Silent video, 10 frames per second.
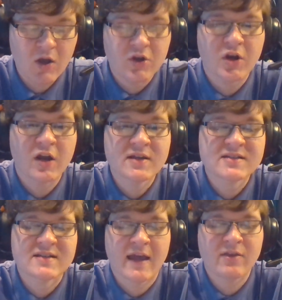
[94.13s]
You're going to
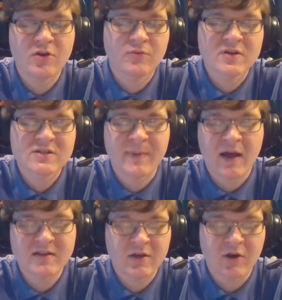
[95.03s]
send your
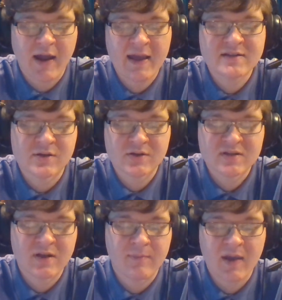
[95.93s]

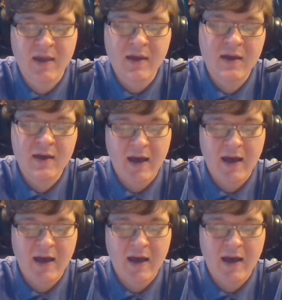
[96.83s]
answers to me.